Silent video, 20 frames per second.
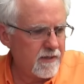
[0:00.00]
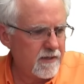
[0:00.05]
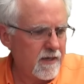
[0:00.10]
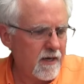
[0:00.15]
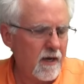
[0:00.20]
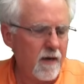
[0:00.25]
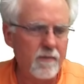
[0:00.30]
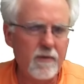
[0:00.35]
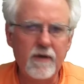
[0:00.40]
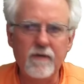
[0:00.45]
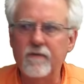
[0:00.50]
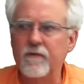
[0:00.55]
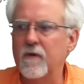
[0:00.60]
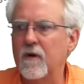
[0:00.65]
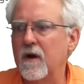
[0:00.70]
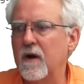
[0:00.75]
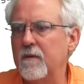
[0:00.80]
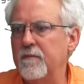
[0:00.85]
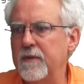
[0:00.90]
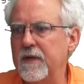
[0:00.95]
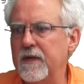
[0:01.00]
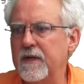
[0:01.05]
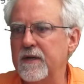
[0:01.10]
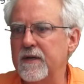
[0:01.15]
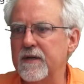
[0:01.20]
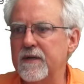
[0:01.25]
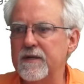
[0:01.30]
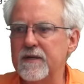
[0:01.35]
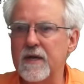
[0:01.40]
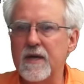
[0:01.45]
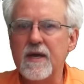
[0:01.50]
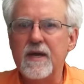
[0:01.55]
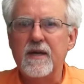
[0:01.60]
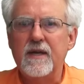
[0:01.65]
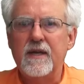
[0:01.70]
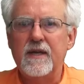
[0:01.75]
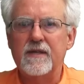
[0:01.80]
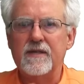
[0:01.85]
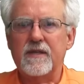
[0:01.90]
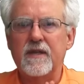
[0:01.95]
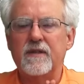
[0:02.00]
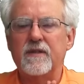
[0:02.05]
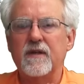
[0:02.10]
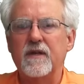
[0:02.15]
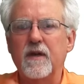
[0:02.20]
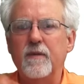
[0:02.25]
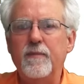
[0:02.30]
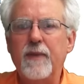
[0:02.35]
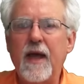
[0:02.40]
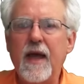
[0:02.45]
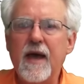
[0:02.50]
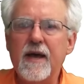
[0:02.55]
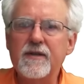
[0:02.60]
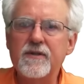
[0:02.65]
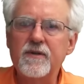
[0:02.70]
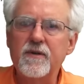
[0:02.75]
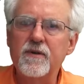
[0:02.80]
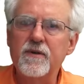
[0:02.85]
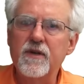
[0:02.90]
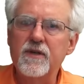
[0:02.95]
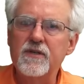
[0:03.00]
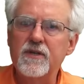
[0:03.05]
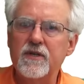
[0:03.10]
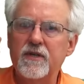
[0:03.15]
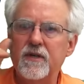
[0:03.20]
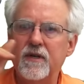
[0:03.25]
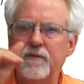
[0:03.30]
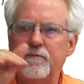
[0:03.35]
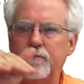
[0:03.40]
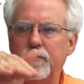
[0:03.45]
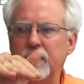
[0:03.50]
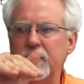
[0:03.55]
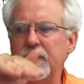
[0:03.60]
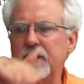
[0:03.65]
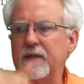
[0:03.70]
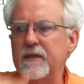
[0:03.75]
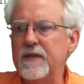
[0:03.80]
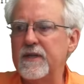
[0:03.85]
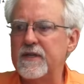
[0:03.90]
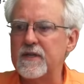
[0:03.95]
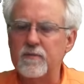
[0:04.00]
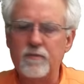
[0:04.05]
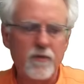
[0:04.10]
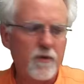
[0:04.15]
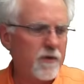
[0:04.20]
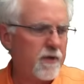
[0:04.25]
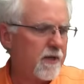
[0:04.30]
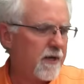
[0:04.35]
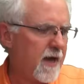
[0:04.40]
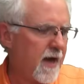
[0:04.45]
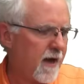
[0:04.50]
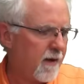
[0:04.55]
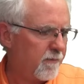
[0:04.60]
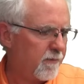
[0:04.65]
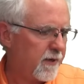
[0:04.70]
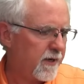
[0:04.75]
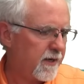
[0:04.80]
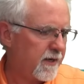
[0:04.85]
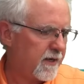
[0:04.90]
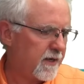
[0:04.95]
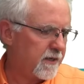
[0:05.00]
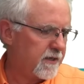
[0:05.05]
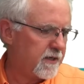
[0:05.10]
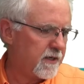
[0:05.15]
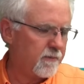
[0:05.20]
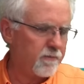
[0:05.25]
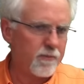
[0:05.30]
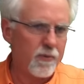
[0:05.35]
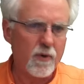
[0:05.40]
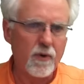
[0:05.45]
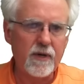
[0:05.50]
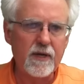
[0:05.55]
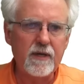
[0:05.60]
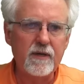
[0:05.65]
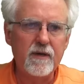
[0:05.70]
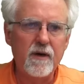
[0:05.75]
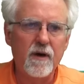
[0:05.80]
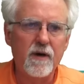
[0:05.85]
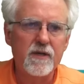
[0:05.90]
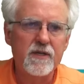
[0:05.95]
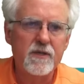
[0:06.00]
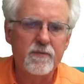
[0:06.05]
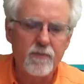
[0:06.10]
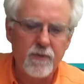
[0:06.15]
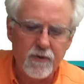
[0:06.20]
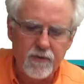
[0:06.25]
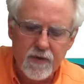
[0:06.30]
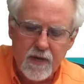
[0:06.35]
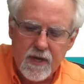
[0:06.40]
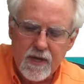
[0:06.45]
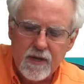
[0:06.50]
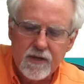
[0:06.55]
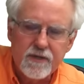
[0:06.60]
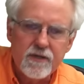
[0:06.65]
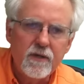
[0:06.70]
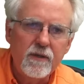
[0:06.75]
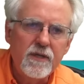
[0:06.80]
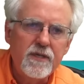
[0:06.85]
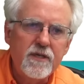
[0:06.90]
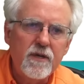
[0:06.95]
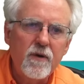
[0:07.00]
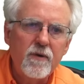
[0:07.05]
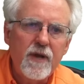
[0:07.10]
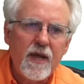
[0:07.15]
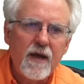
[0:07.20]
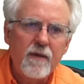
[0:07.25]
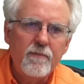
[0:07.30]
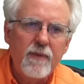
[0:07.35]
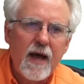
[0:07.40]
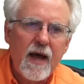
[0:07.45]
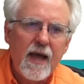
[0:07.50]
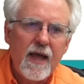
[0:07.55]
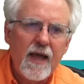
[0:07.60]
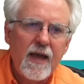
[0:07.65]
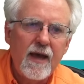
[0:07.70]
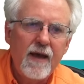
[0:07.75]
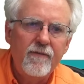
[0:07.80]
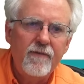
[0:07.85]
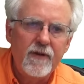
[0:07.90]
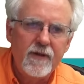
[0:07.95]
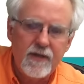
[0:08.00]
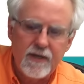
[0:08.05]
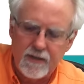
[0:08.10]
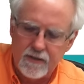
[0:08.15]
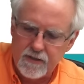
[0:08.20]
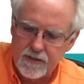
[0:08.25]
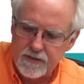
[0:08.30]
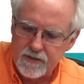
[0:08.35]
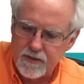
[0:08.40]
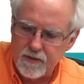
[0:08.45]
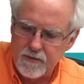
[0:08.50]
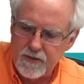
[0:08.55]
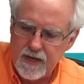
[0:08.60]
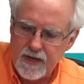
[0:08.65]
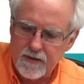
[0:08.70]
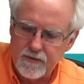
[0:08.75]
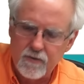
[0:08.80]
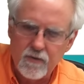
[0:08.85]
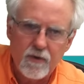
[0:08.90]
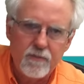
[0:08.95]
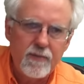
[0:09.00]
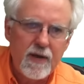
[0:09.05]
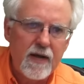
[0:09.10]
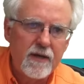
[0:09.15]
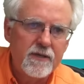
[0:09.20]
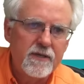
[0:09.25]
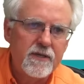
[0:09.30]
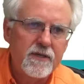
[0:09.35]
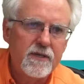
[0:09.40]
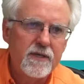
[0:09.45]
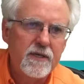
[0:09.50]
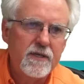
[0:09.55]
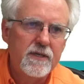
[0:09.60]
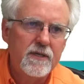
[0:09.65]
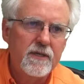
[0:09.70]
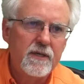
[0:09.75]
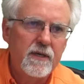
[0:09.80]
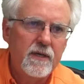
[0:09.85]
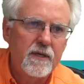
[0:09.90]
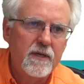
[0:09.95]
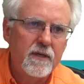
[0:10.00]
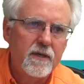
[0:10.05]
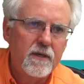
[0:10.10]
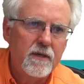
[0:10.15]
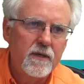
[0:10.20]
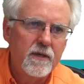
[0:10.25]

is coming from is, is that the capacitor doesn't completely smooth it out, but it gets it pretty darn smooth. So let's go down by half again. Let's go down to about 60.